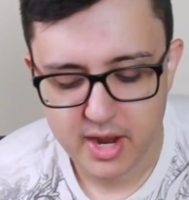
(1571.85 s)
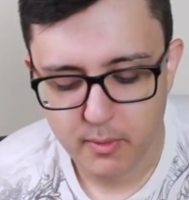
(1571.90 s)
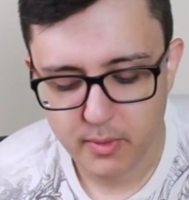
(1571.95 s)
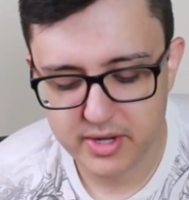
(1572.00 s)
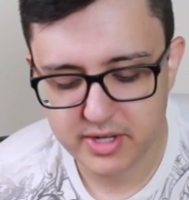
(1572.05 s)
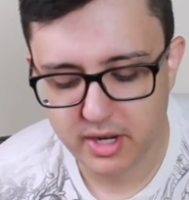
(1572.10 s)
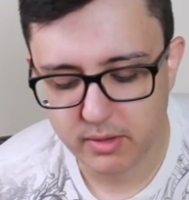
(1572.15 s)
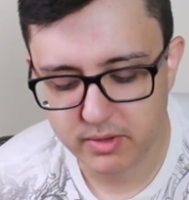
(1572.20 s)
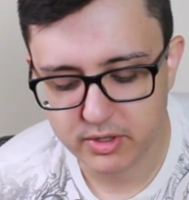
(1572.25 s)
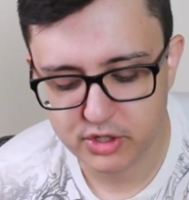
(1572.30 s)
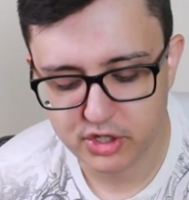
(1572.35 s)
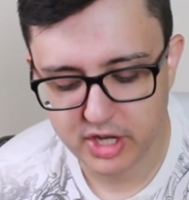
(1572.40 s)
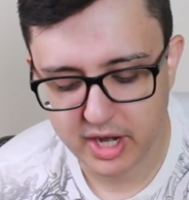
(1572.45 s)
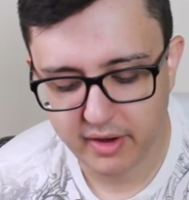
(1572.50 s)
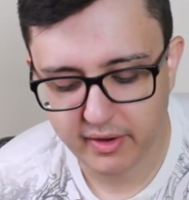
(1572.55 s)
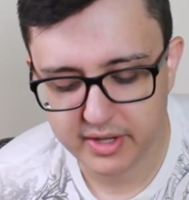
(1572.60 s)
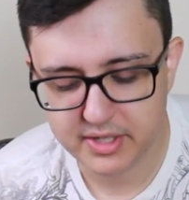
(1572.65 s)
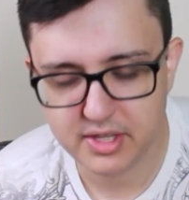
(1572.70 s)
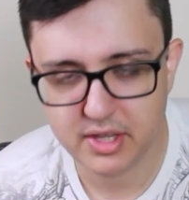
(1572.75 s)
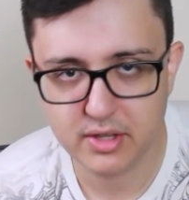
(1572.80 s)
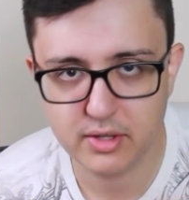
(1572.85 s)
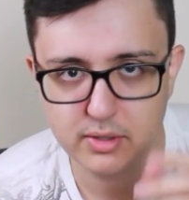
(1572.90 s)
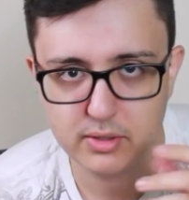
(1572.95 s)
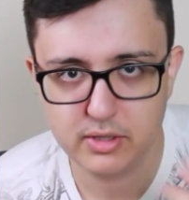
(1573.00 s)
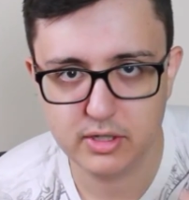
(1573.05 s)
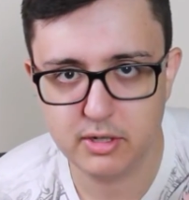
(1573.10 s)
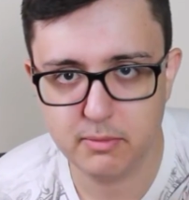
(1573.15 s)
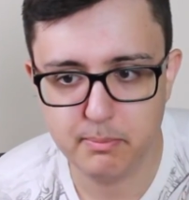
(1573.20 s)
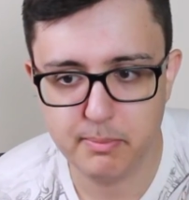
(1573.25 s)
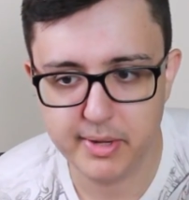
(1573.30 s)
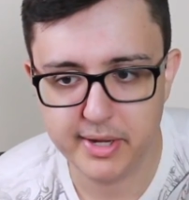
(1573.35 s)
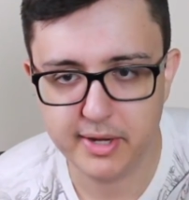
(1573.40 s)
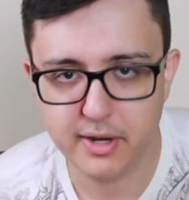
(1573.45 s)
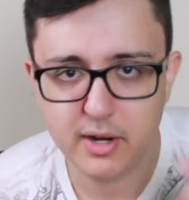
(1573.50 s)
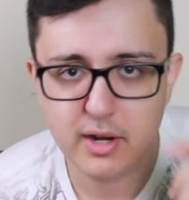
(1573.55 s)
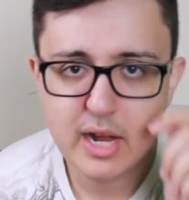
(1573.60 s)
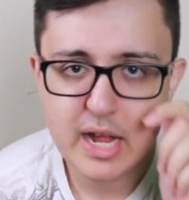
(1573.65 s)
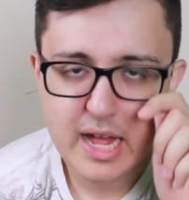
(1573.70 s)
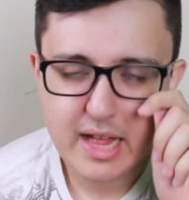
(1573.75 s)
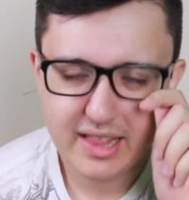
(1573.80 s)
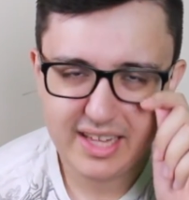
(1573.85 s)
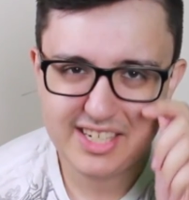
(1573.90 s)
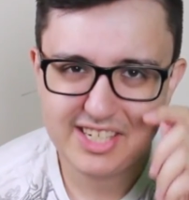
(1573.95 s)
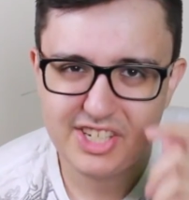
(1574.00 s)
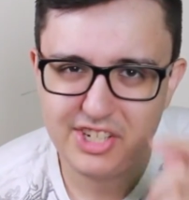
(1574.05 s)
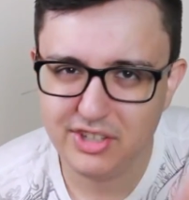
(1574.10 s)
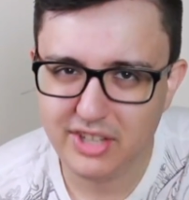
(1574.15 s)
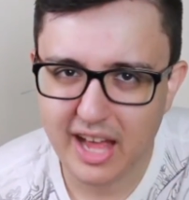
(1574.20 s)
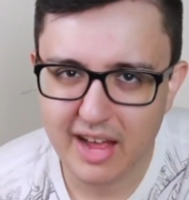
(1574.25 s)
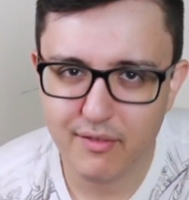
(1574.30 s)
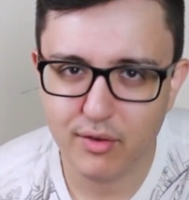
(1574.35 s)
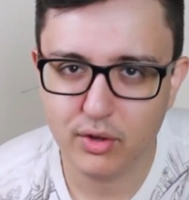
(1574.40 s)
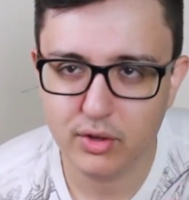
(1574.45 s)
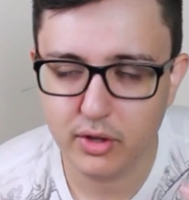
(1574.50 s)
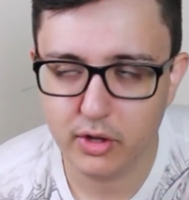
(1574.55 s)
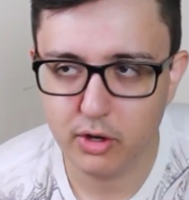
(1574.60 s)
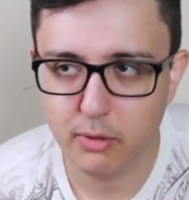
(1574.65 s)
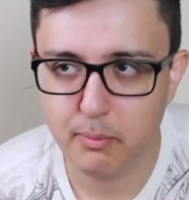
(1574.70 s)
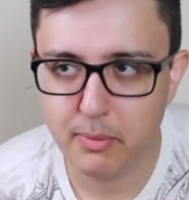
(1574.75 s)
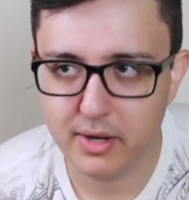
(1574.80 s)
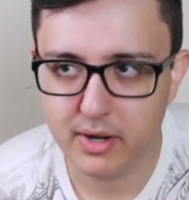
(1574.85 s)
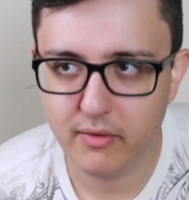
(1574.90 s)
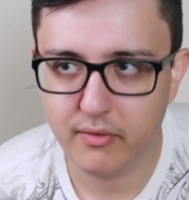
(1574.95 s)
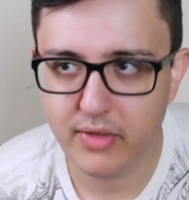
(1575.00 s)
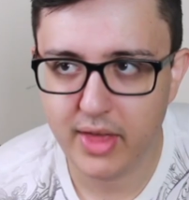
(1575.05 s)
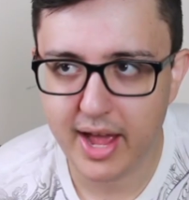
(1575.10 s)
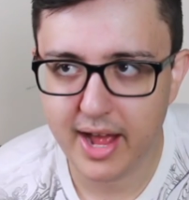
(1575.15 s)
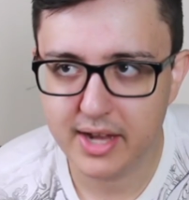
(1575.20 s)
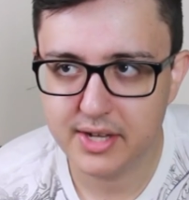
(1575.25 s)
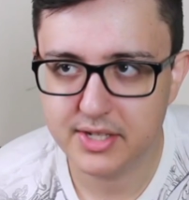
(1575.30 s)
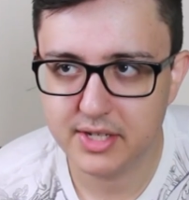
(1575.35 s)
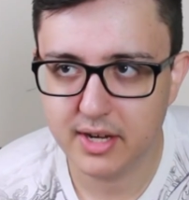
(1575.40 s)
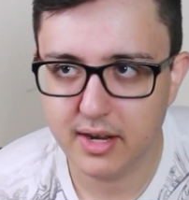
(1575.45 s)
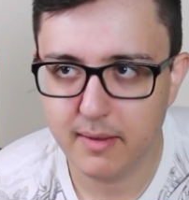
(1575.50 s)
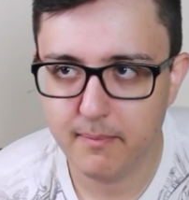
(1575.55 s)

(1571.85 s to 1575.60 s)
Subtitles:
When done with cherries, then they're a little bigger. They still have a little bit of that,